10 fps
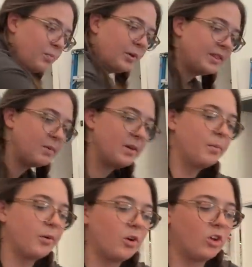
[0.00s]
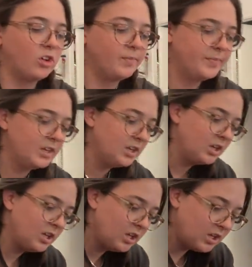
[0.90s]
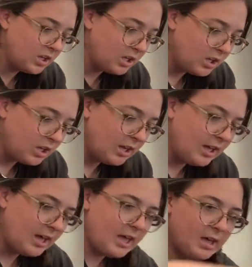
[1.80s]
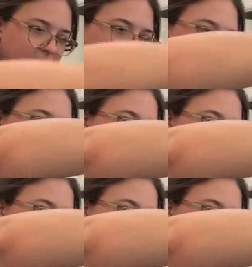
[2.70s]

put them in a bowl. Um,